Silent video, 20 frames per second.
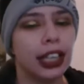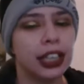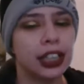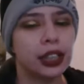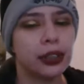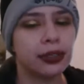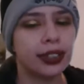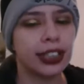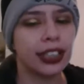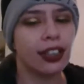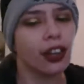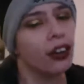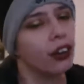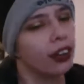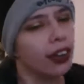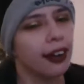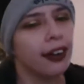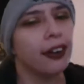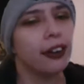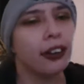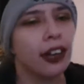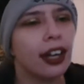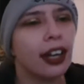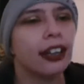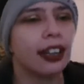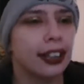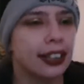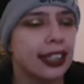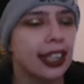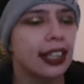and she was like, "Oh, yeah, okay,
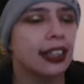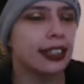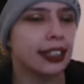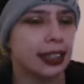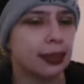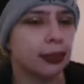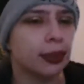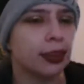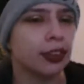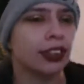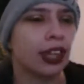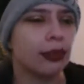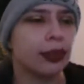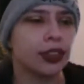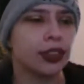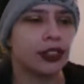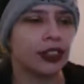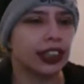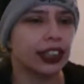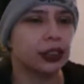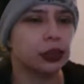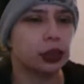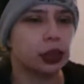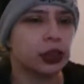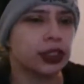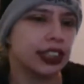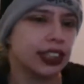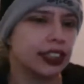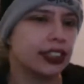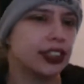that's kinda similar, that was really
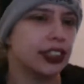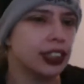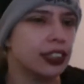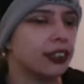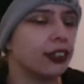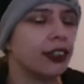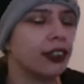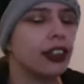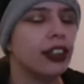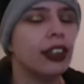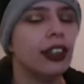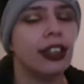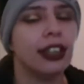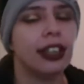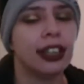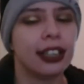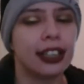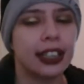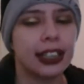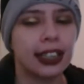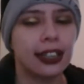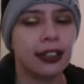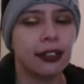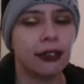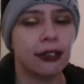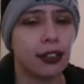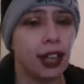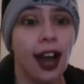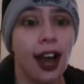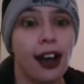interesting too." And it's like,
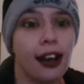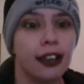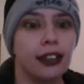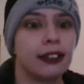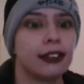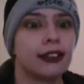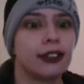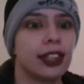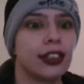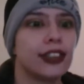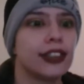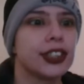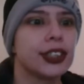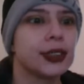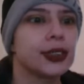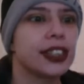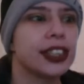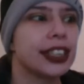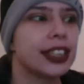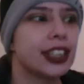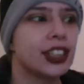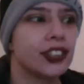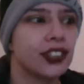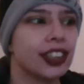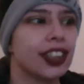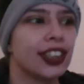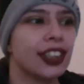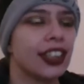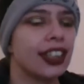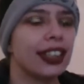yeah, Aaron Sorkin is
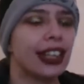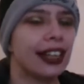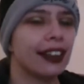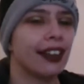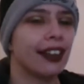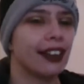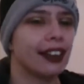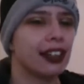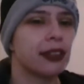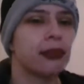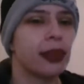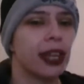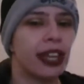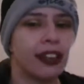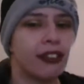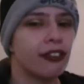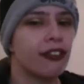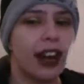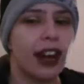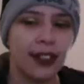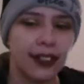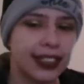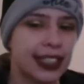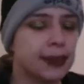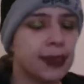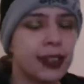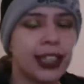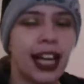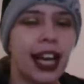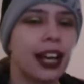really good at, like, being 5
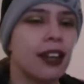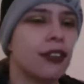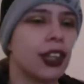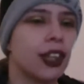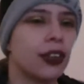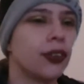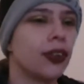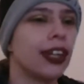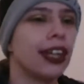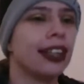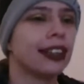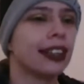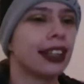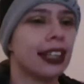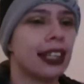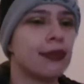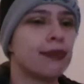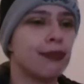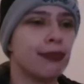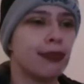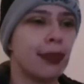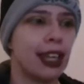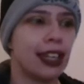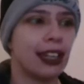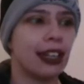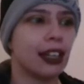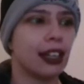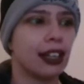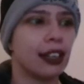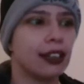steps ahead of you and, like,
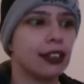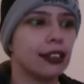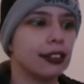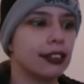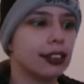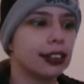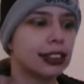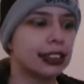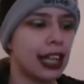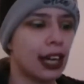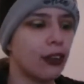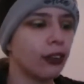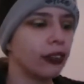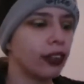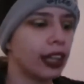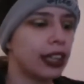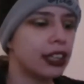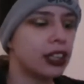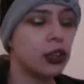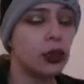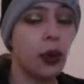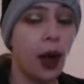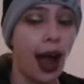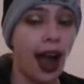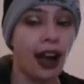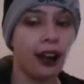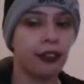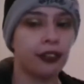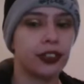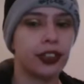making it sound like you
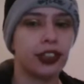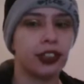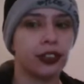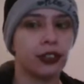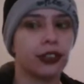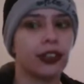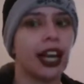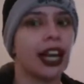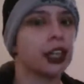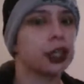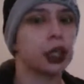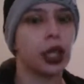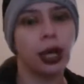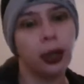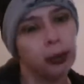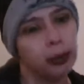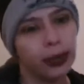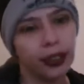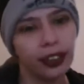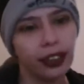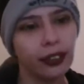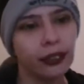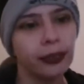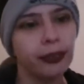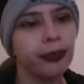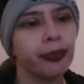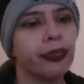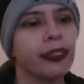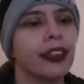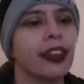have to catch up, you know?
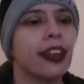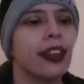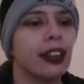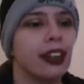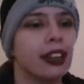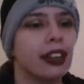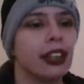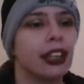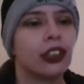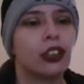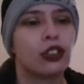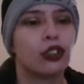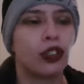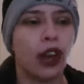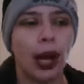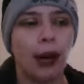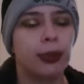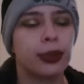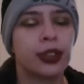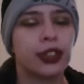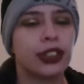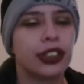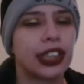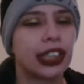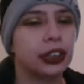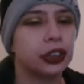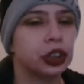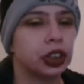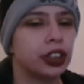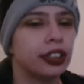It grabs your
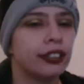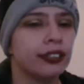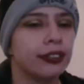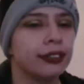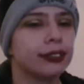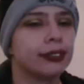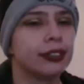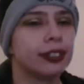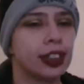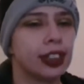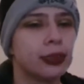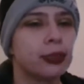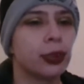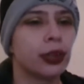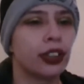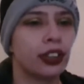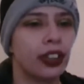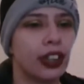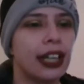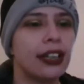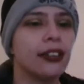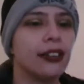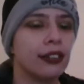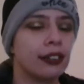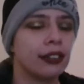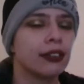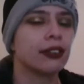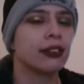attention. Pretty great.